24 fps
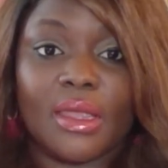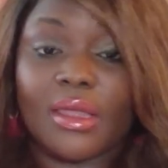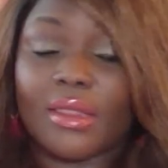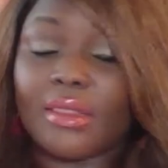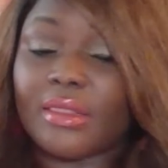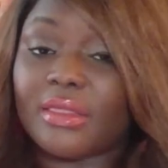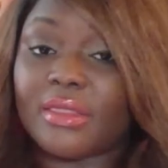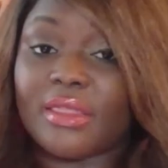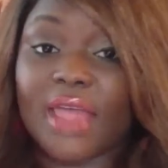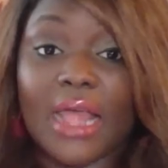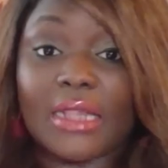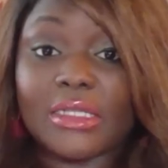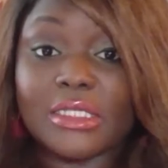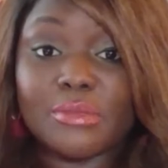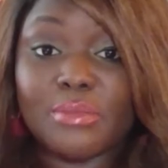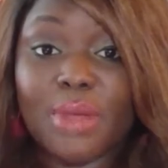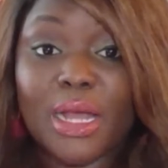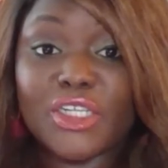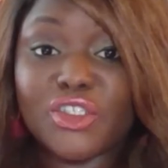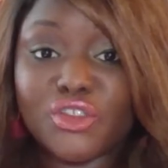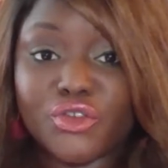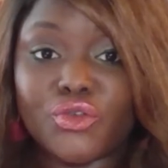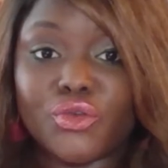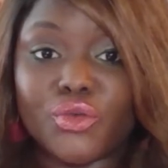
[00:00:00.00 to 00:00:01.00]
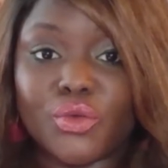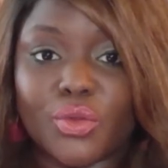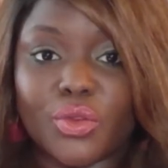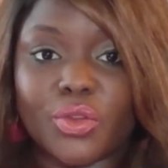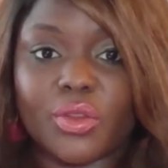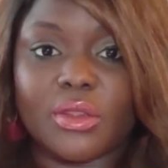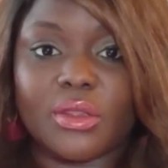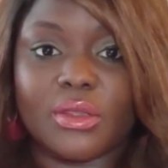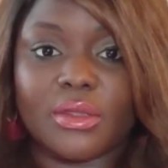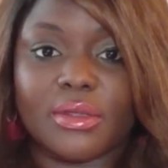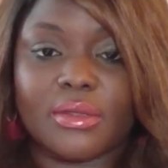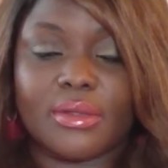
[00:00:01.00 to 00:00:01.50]
That's my
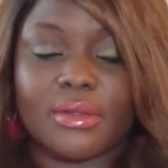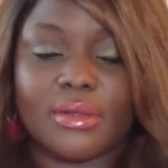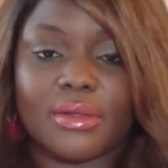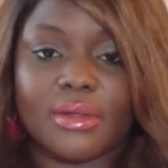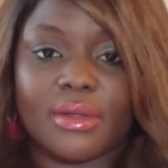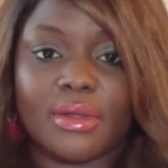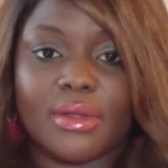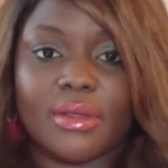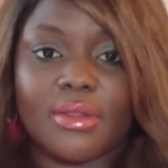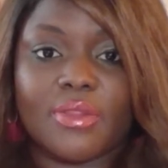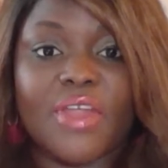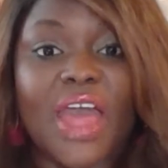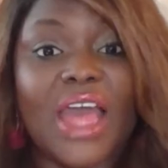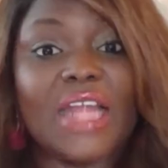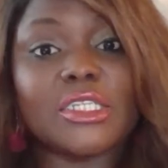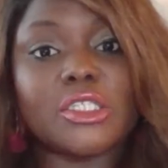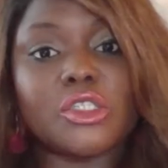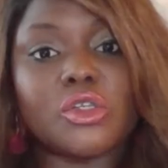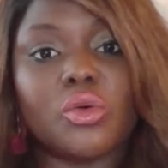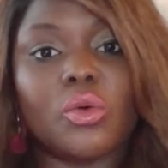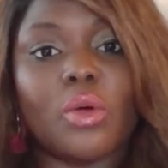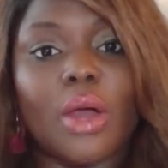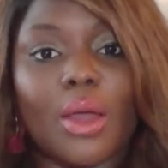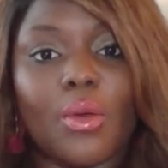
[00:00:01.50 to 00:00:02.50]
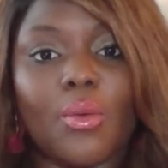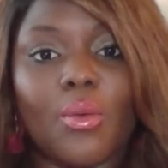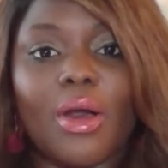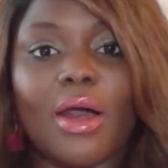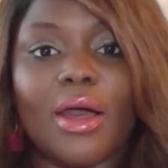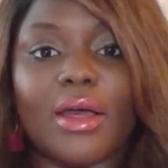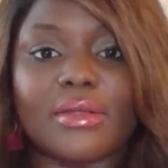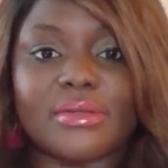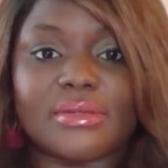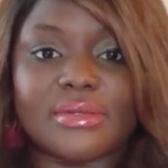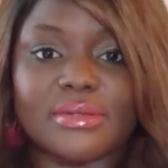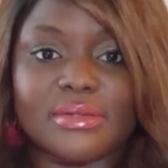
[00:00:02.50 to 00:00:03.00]
truth. That's who I
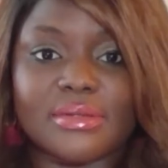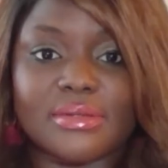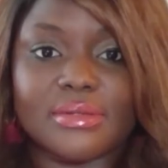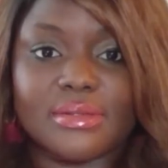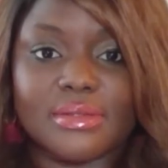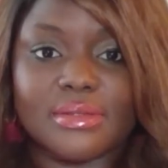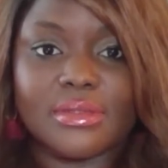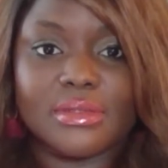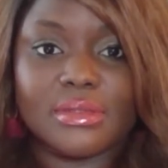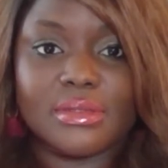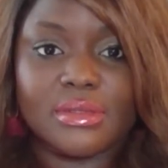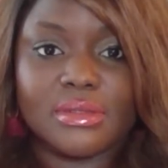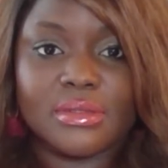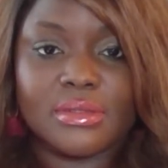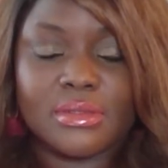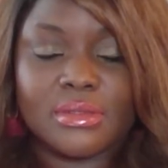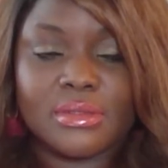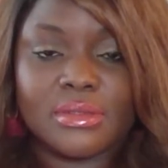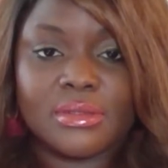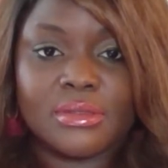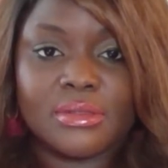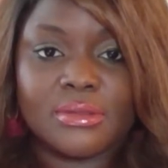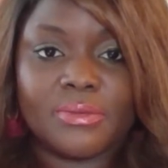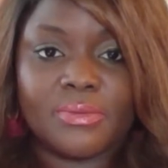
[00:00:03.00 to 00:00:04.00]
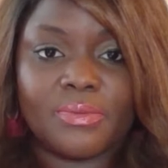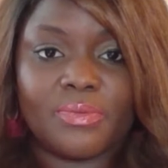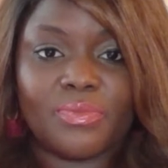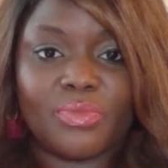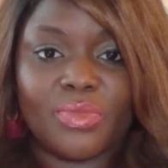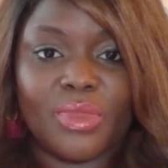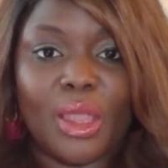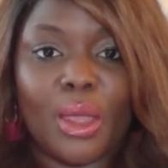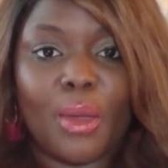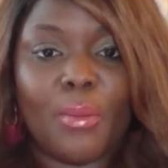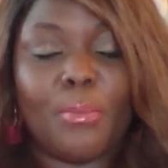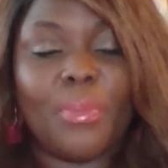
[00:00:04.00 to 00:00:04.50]
was
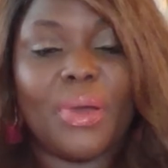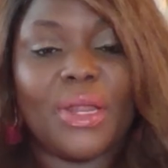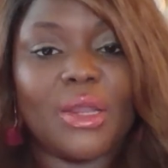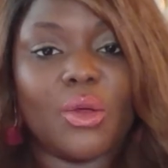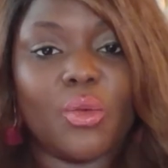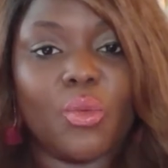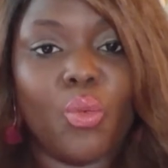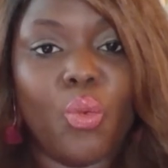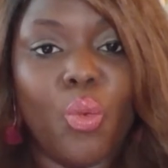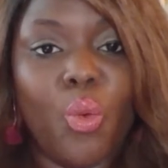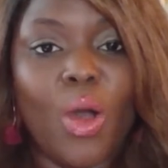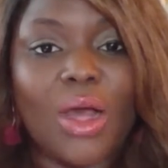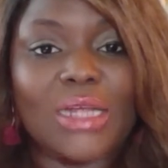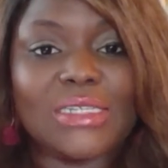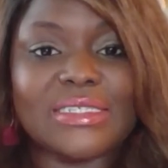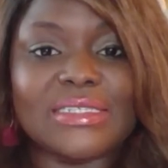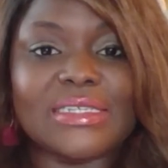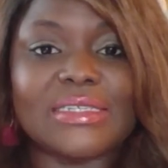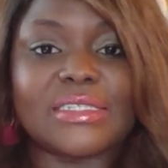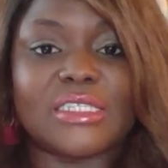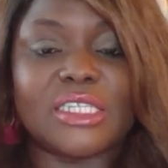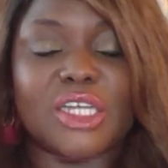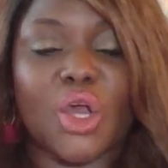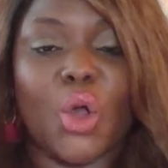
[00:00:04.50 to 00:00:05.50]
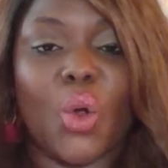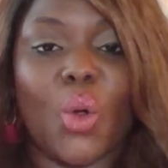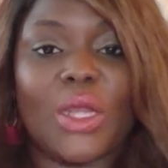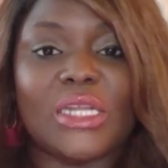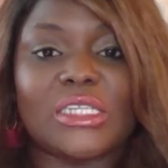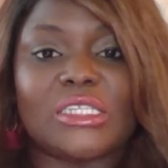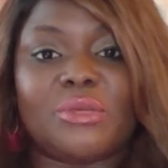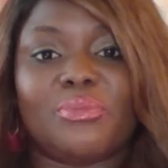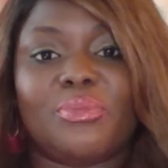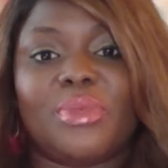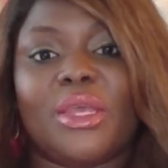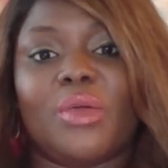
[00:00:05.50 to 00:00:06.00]
but it wasn't going
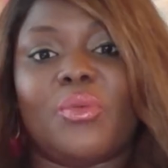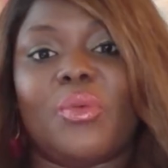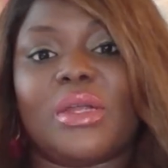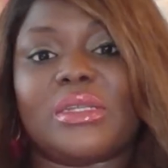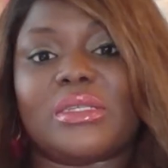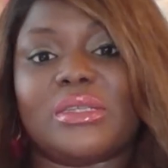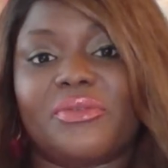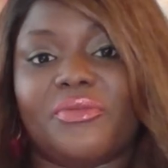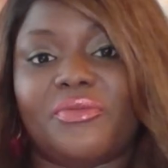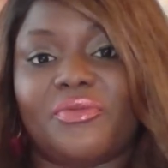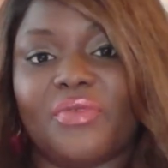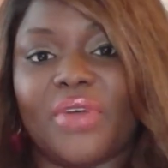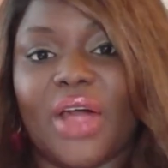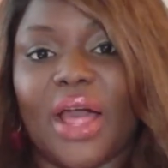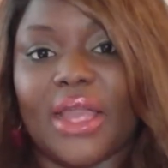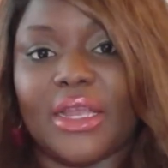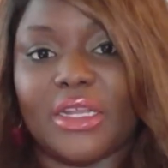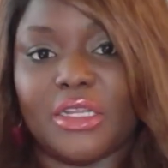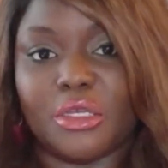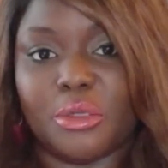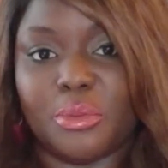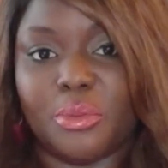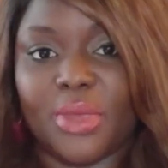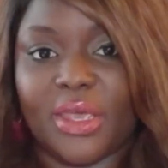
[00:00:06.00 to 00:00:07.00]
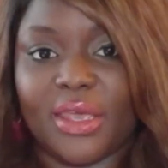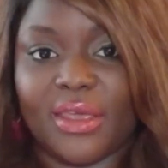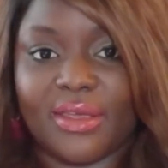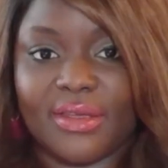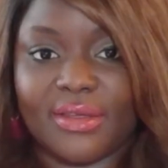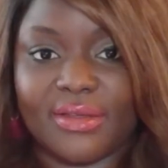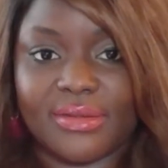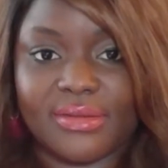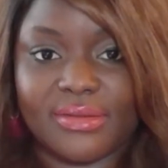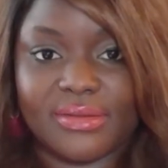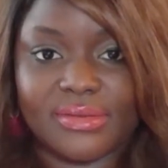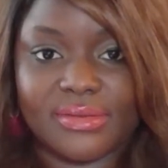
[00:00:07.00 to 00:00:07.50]
to be what defined me.
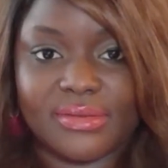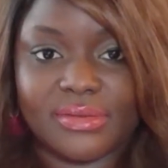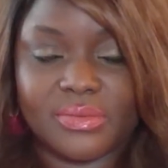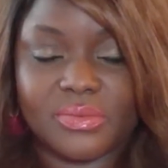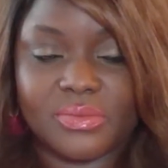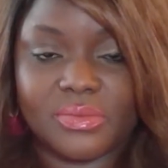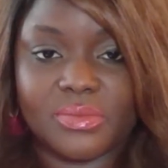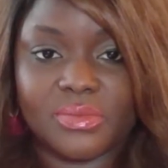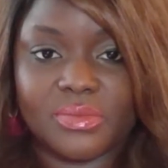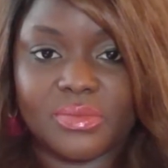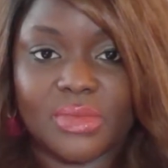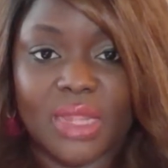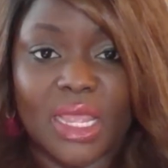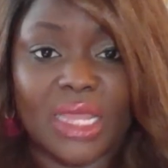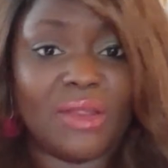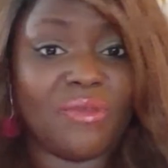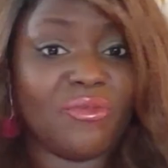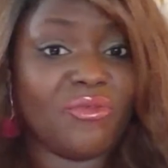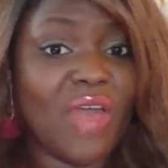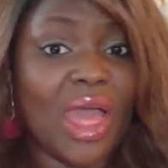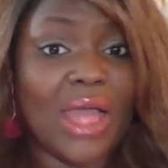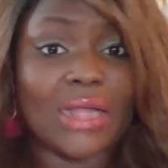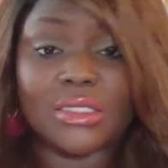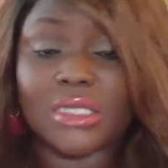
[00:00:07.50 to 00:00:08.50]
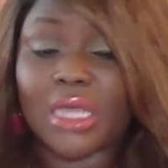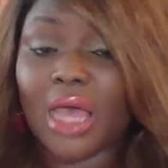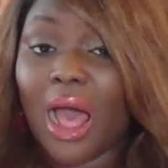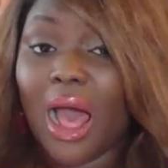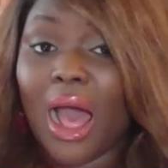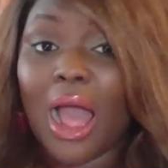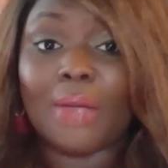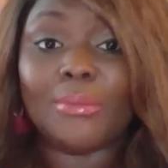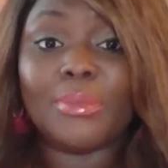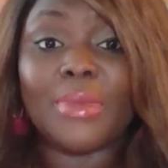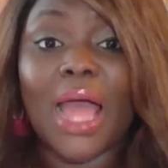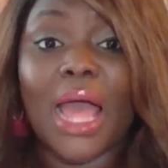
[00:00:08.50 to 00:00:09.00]
And in fact,
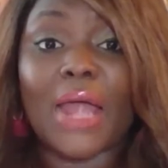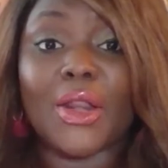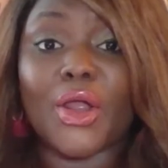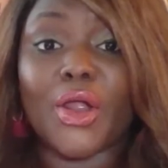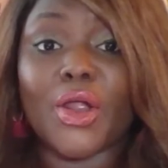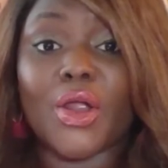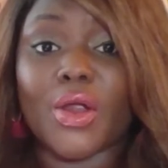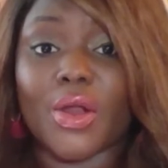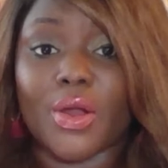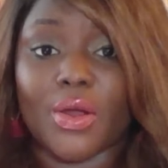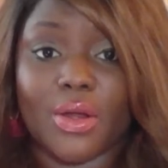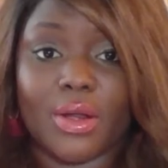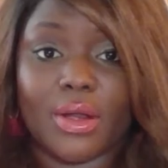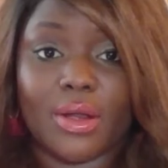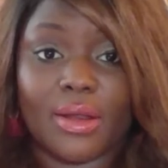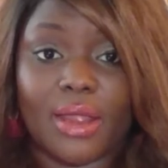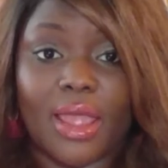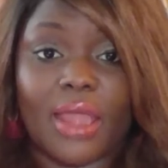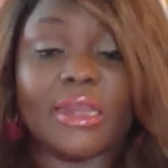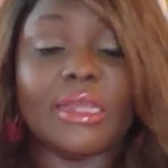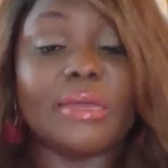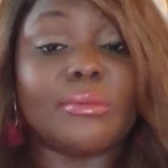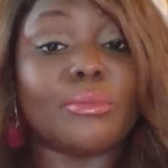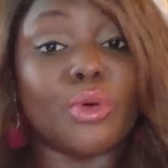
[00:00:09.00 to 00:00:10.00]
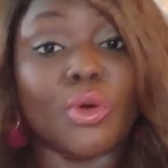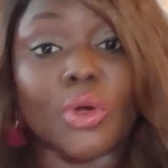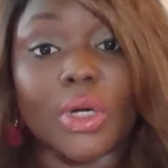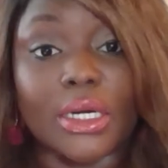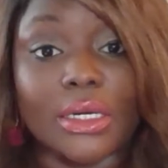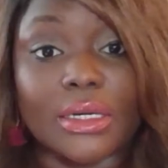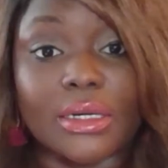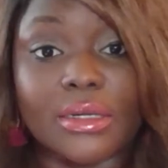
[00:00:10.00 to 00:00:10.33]
I'm not her anymore.